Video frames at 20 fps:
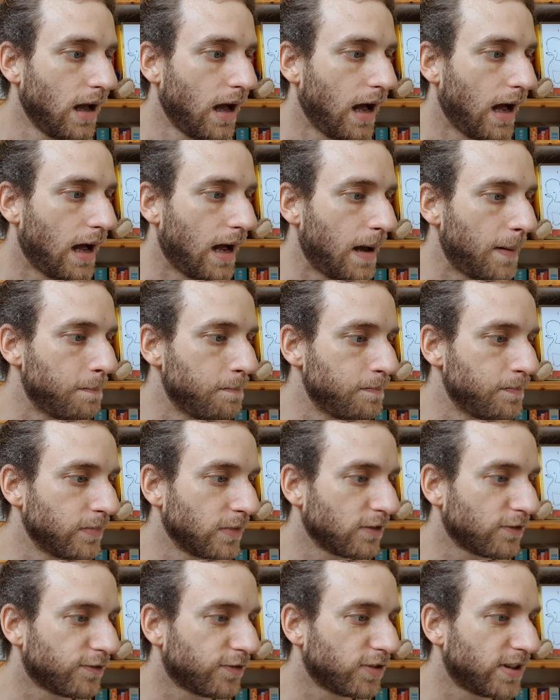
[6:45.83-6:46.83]

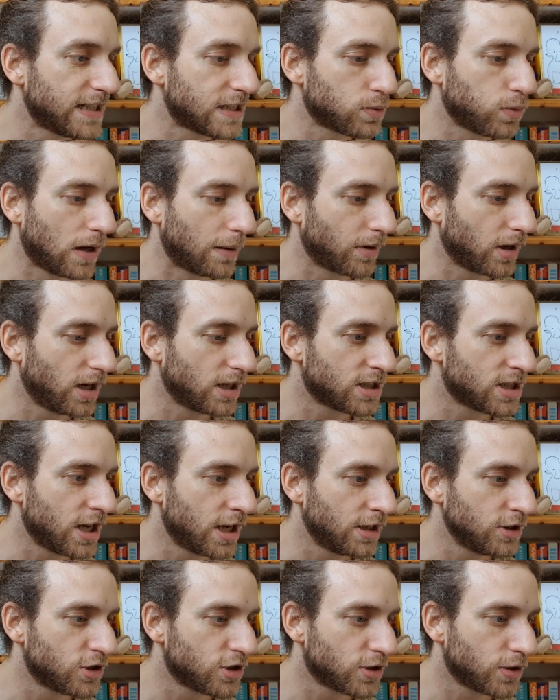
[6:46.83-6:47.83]
For this one, I'm going to
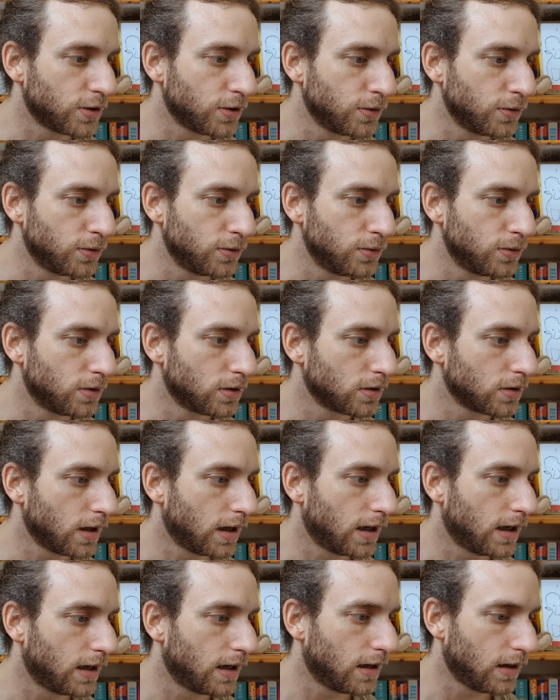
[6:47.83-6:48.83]
turn to
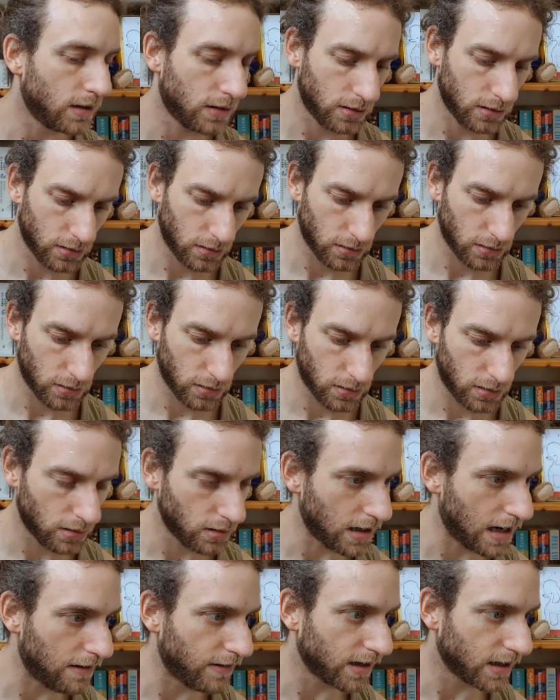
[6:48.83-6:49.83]

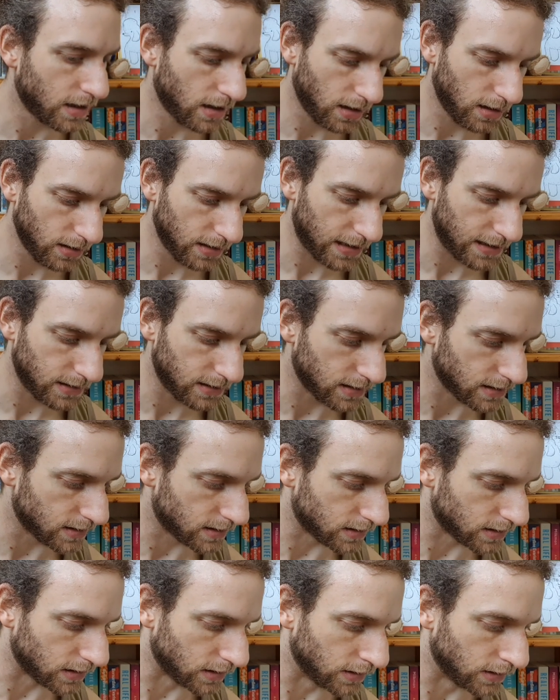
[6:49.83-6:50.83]
Eric Carl
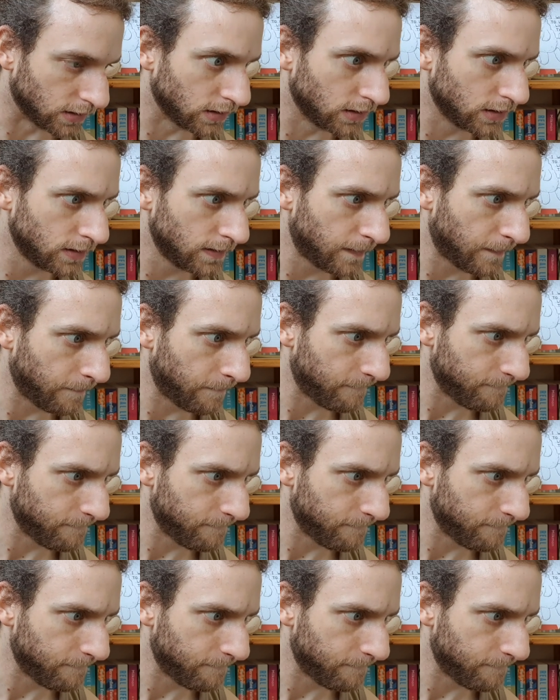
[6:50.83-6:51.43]
Anderson.